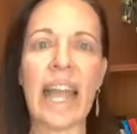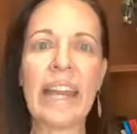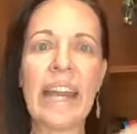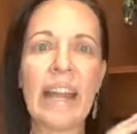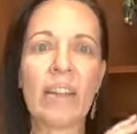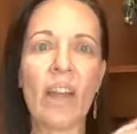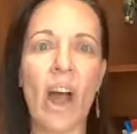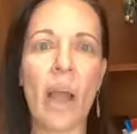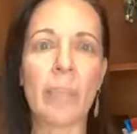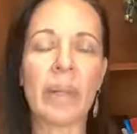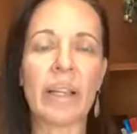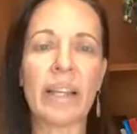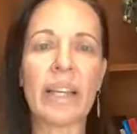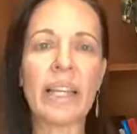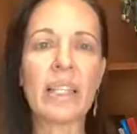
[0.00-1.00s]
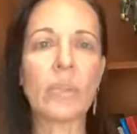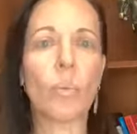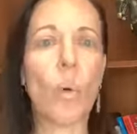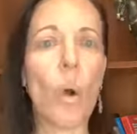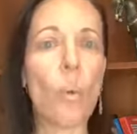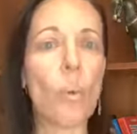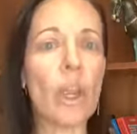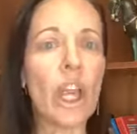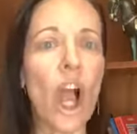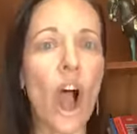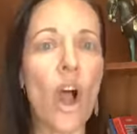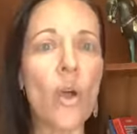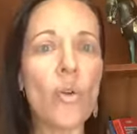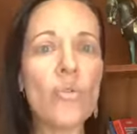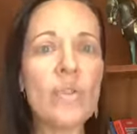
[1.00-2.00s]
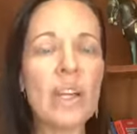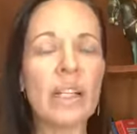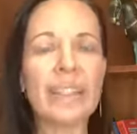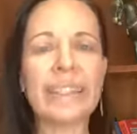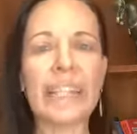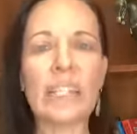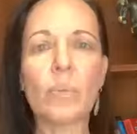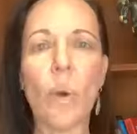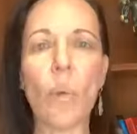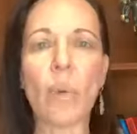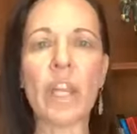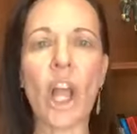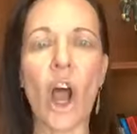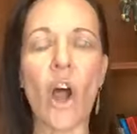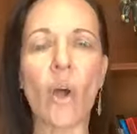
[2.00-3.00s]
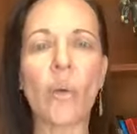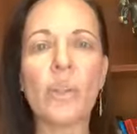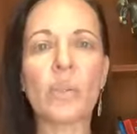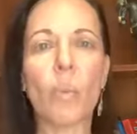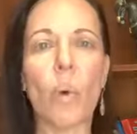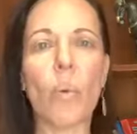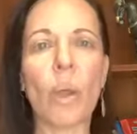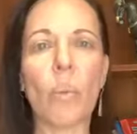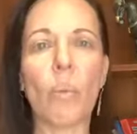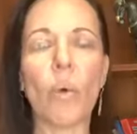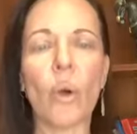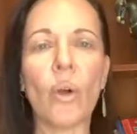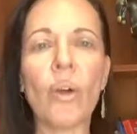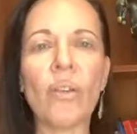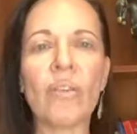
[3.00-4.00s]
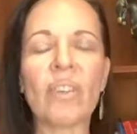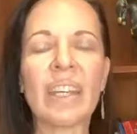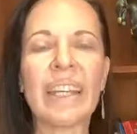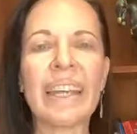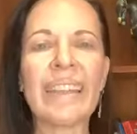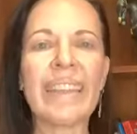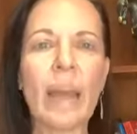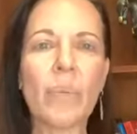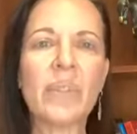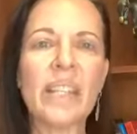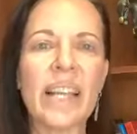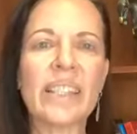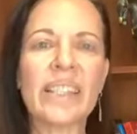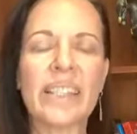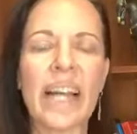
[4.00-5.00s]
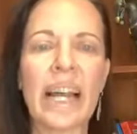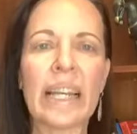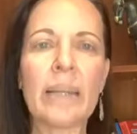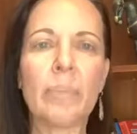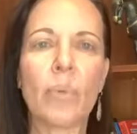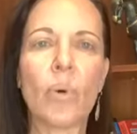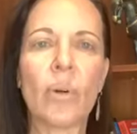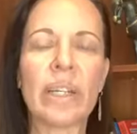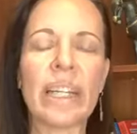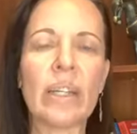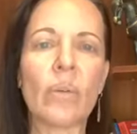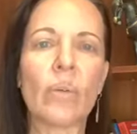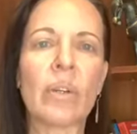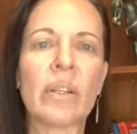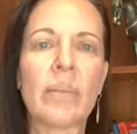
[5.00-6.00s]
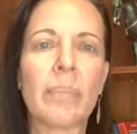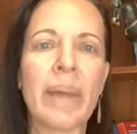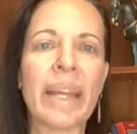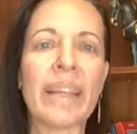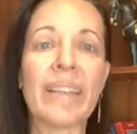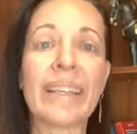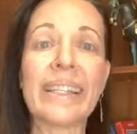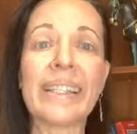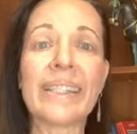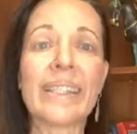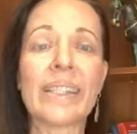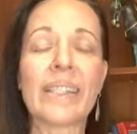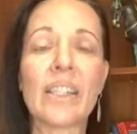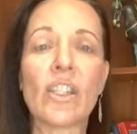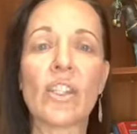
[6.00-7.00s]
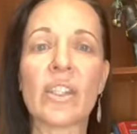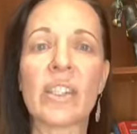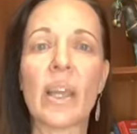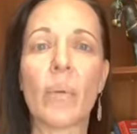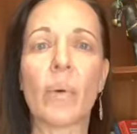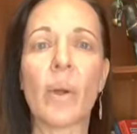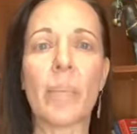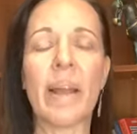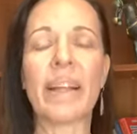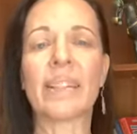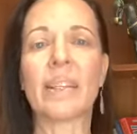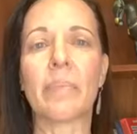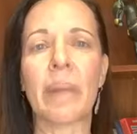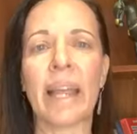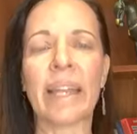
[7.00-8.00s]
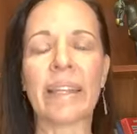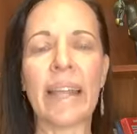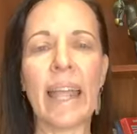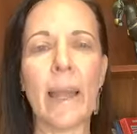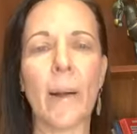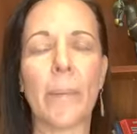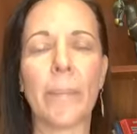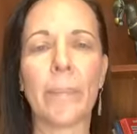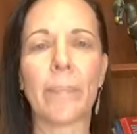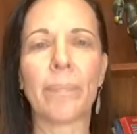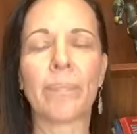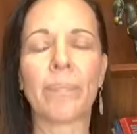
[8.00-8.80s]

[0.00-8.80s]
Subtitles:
and our liabilities, what we own less what we owe is what we're worth, that was our starting point in order to make these decisions that we're about to make now.